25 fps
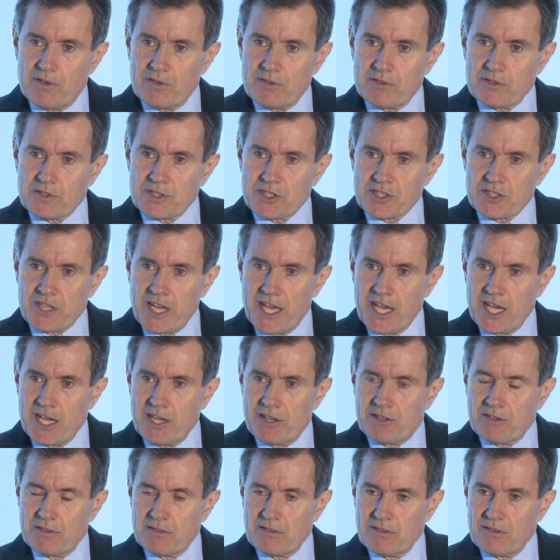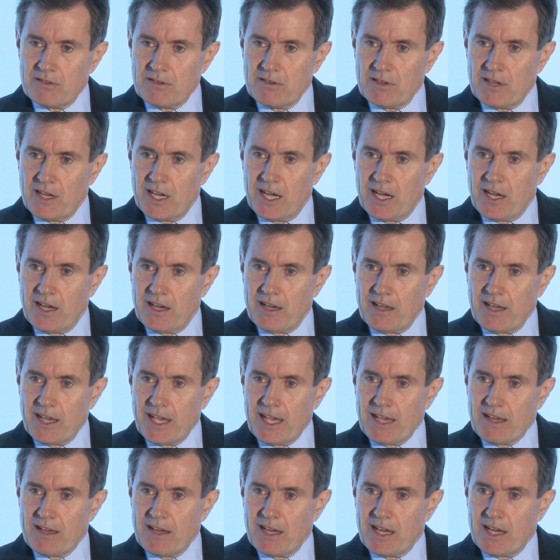stayed uh,
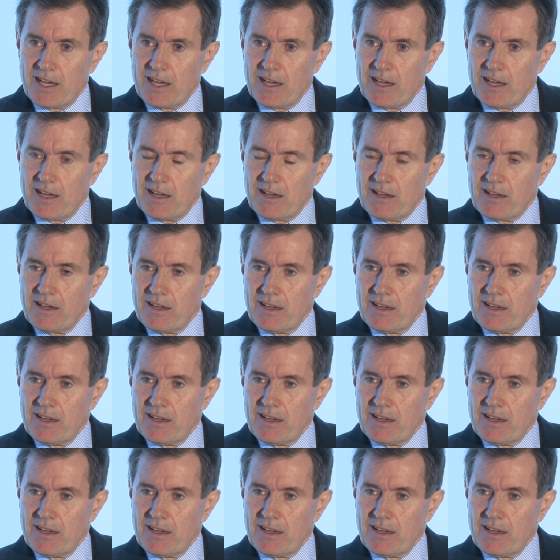uh,